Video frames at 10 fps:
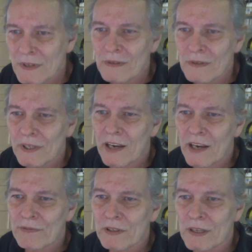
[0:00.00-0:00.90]
one
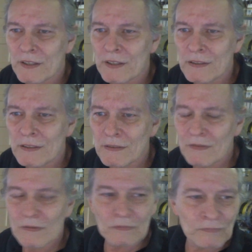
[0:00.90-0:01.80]
after another.
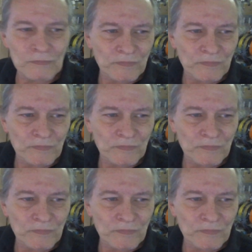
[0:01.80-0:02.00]
I